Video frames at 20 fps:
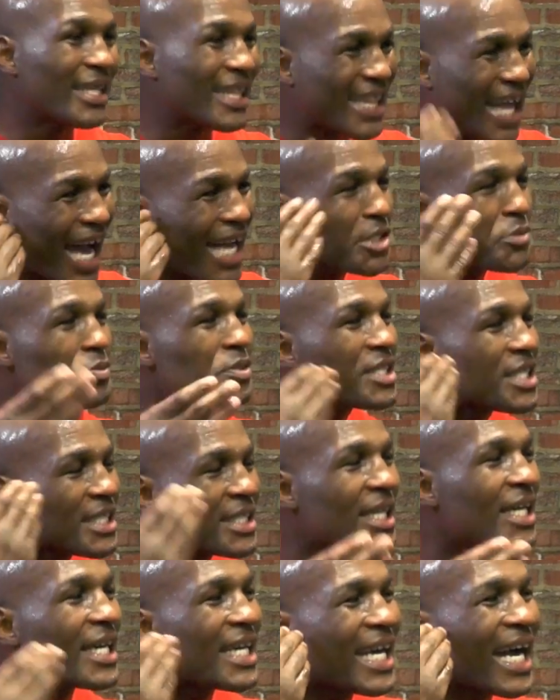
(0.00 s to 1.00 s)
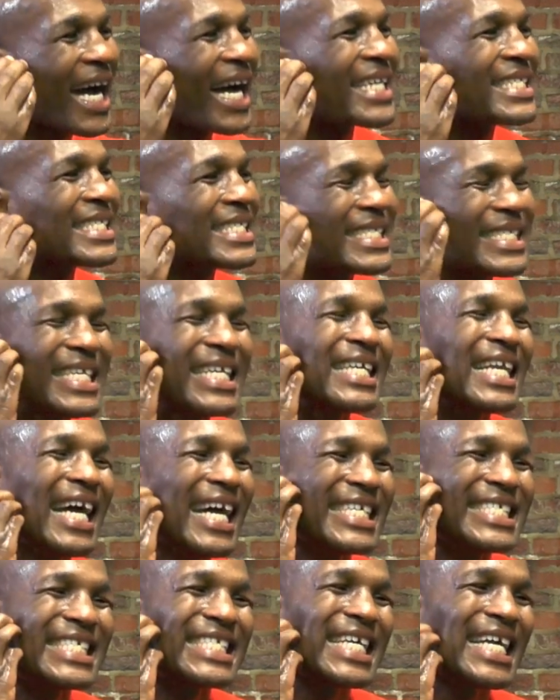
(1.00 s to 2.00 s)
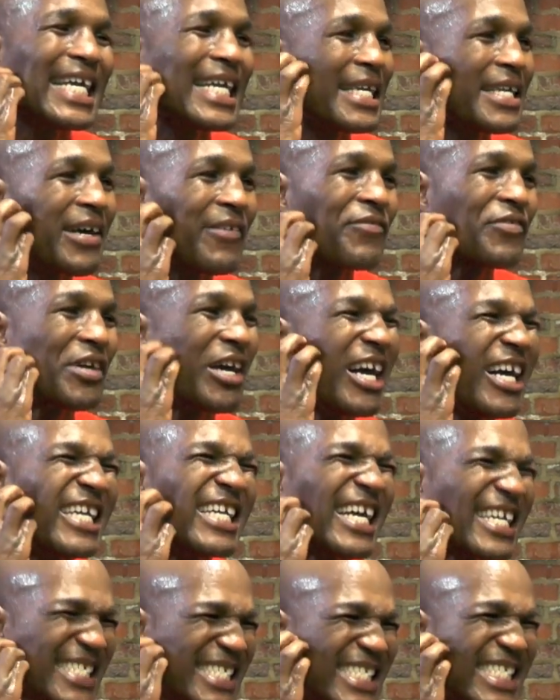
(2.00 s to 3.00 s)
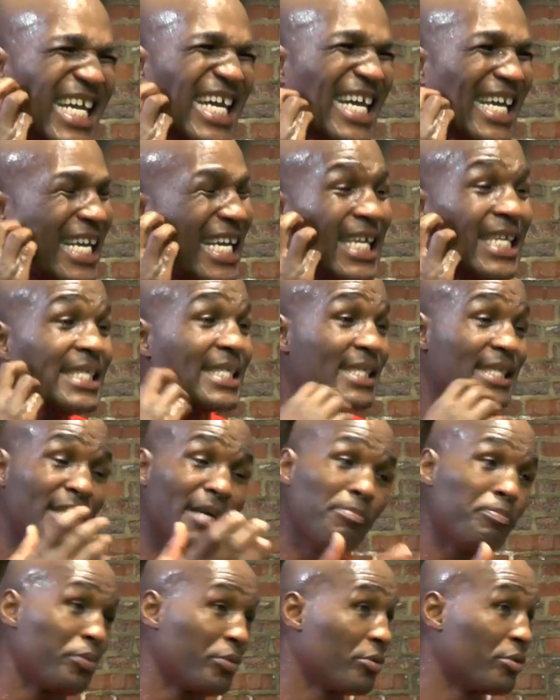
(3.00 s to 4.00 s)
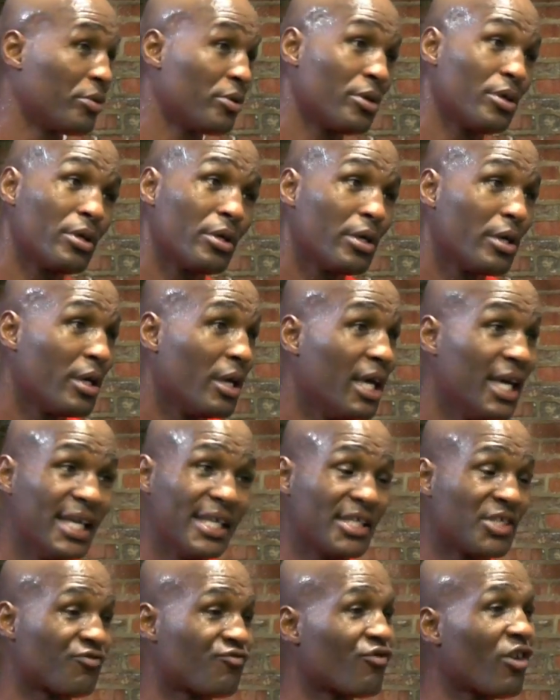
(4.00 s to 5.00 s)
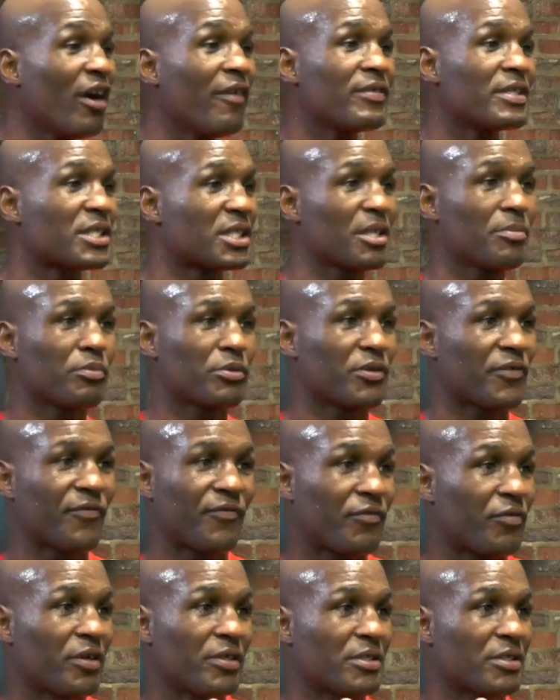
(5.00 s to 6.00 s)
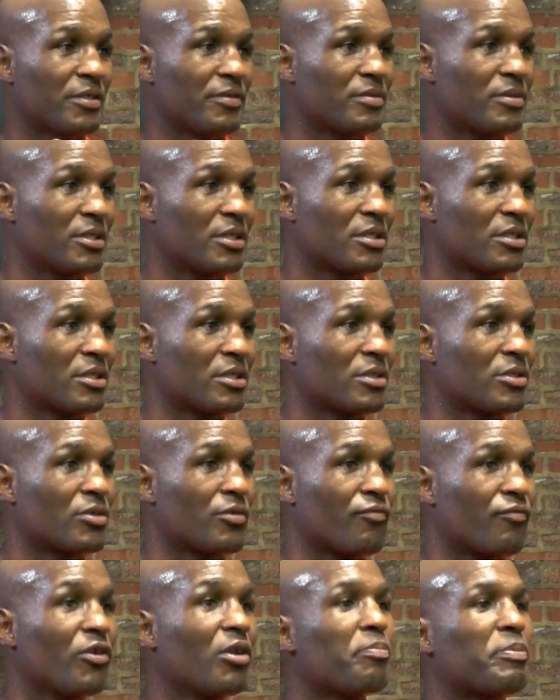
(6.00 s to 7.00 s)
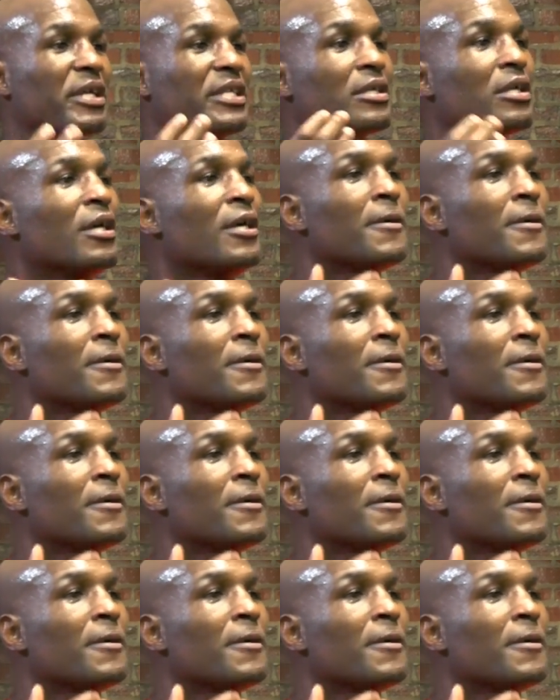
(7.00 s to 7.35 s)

That's what the young guys just ain't educated enough to understand. And it's simple. It is very simple to really, but